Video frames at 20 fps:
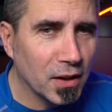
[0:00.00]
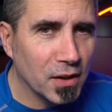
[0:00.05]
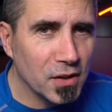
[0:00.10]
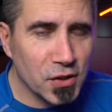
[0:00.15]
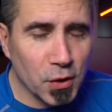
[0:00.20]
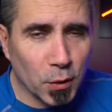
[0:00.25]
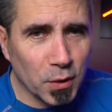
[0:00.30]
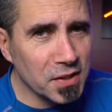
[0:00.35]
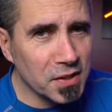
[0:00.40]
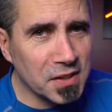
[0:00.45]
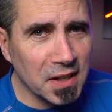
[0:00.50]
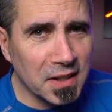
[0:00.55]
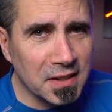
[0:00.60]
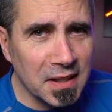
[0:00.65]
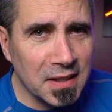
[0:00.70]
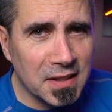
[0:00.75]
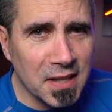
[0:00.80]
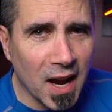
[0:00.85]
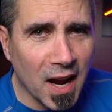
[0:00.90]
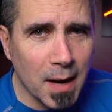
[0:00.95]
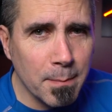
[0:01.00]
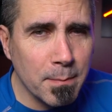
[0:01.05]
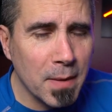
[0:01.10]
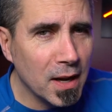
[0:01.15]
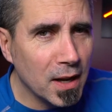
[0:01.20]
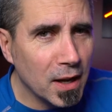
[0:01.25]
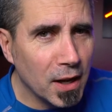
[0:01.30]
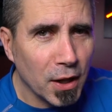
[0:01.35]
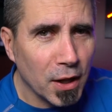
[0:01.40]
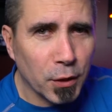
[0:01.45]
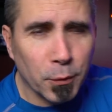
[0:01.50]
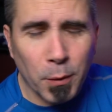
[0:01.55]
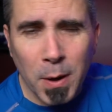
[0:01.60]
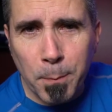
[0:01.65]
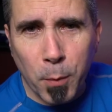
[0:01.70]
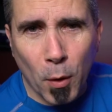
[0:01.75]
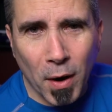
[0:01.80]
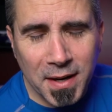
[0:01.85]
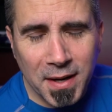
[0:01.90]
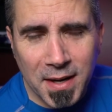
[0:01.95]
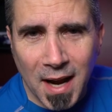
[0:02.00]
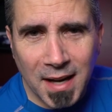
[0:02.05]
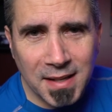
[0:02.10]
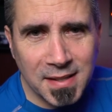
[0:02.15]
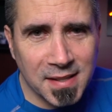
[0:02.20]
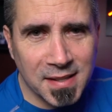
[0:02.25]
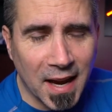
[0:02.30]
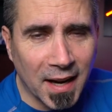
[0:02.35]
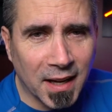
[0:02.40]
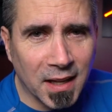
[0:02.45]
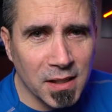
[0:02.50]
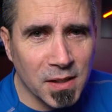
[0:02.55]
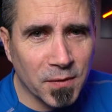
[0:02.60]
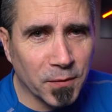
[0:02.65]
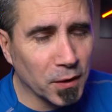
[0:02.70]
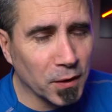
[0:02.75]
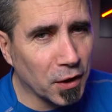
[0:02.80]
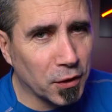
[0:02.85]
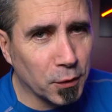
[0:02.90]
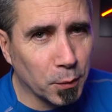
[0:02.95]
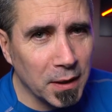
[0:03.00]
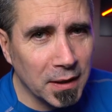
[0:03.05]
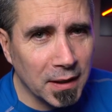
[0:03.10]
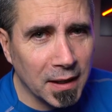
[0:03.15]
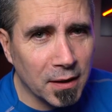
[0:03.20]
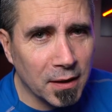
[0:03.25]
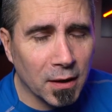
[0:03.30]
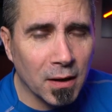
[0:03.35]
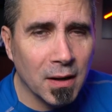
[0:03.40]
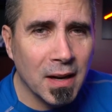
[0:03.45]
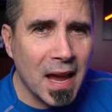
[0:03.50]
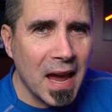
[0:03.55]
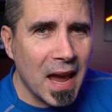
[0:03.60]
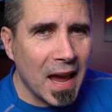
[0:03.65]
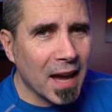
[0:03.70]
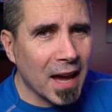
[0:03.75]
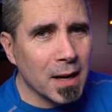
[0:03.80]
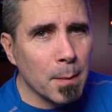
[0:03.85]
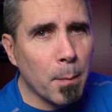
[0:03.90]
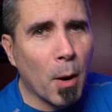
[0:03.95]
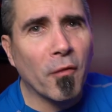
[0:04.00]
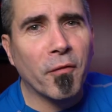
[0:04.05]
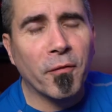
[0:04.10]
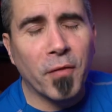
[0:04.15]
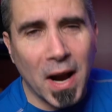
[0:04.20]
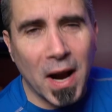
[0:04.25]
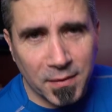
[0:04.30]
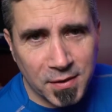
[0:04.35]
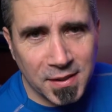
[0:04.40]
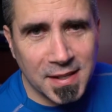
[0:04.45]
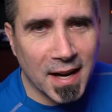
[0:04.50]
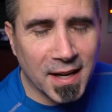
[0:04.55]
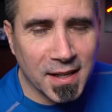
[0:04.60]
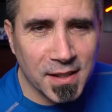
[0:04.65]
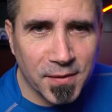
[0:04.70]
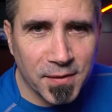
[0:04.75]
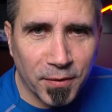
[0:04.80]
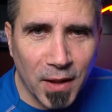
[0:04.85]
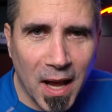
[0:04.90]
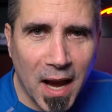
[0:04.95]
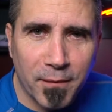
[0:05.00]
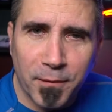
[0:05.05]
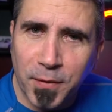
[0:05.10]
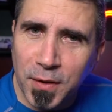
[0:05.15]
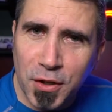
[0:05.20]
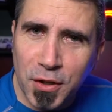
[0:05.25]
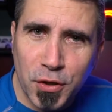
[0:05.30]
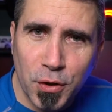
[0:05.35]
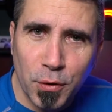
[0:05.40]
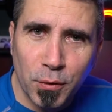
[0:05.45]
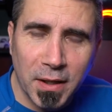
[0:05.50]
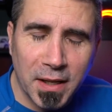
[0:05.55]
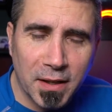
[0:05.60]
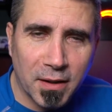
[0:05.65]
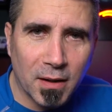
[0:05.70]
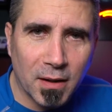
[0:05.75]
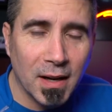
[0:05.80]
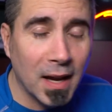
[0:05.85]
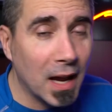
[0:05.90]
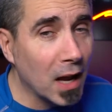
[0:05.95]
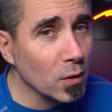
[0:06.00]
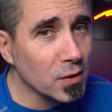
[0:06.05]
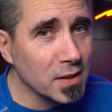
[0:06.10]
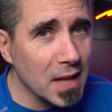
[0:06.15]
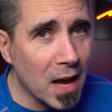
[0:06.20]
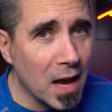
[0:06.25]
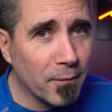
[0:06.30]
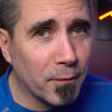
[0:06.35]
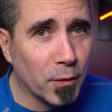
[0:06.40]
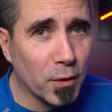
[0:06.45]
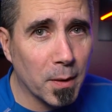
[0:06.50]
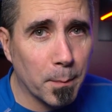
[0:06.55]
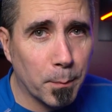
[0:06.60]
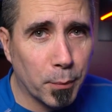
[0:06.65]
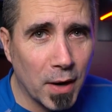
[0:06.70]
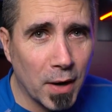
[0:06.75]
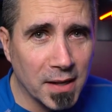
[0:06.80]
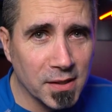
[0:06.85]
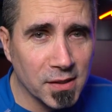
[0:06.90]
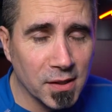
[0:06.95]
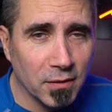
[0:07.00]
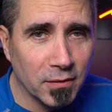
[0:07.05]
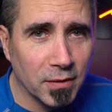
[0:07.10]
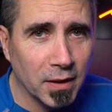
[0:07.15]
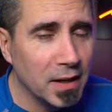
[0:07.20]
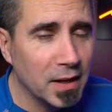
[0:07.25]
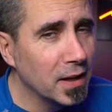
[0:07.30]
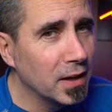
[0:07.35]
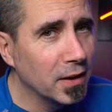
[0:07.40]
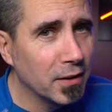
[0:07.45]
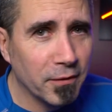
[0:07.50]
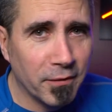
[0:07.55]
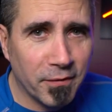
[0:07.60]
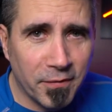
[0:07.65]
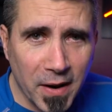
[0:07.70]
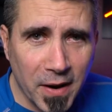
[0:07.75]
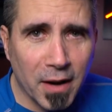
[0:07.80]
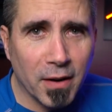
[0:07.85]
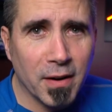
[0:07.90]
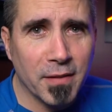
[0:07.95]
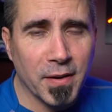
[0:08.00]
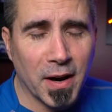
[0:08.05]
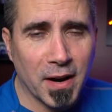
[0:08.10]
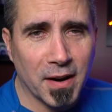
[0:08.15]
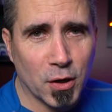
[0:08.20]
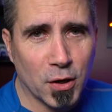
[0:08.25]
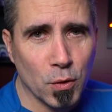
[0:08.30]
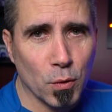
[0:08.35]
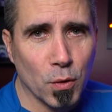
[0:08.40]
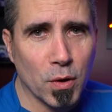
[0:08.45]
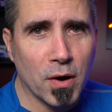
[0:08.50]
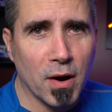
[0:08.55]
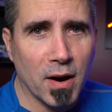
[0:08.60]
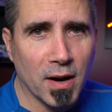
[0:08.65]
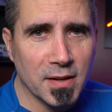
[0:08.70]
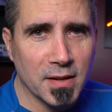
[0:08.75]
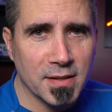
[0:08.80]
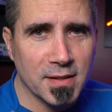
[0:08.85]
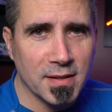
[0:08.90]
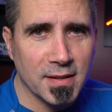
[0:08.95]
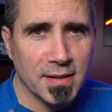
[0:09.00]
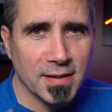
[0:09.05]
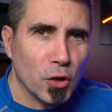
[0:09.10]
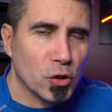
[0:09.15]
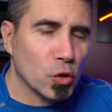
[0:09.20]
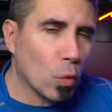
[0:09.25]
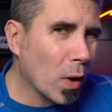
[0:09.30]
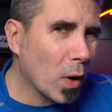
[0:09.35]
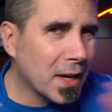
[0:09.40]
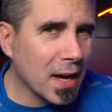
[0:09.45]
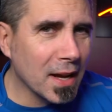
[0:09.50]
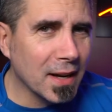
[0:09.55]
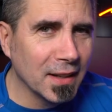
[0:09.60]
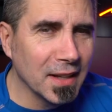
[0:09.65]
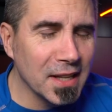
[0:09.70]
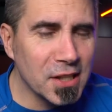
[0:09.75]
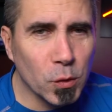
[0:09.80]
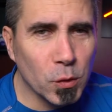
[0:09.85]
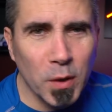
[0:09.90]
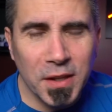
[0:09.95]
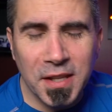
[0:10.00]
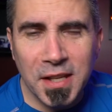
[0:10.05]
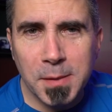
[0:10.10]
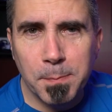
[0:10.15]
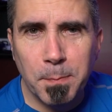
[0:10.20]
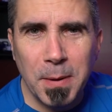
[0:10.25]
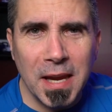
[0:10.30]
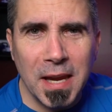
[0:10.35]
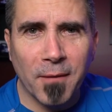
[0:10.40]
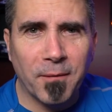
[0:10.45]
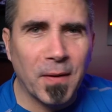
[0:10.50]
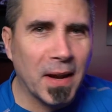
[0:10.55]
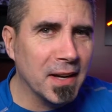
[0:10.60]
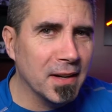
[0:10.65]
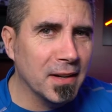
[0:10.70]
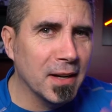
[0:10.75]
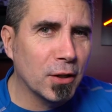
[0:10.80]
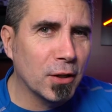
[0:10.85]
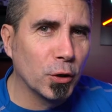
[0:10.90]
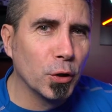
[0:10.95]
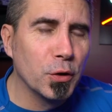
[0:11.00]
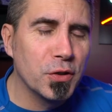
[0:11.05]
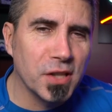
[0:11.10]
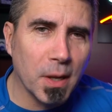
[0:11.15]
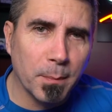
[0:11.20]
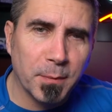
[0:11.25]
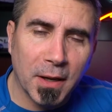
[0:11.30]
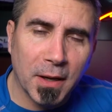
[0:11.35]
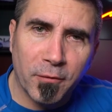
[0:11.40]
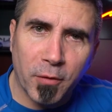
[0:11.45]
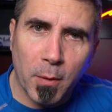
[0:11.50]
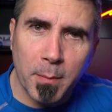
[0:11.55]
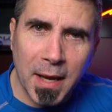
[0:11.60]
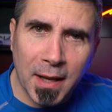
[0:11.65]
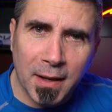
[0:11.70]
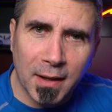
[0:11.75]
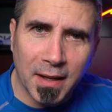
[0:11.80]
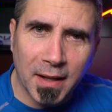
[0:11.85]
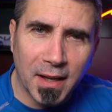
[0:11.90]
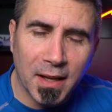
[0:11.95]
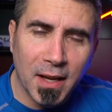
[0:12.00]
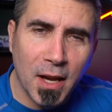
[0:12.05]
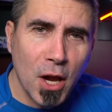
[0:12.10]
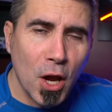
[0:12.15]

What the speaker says: 0 to 60 time, 3.9 seconds for the 3-liter, and about 5 seconds flat for the 2-liter. How's that for impressive? Very, very cool cars. So what kind of list would this be if I didn't include something from Italy?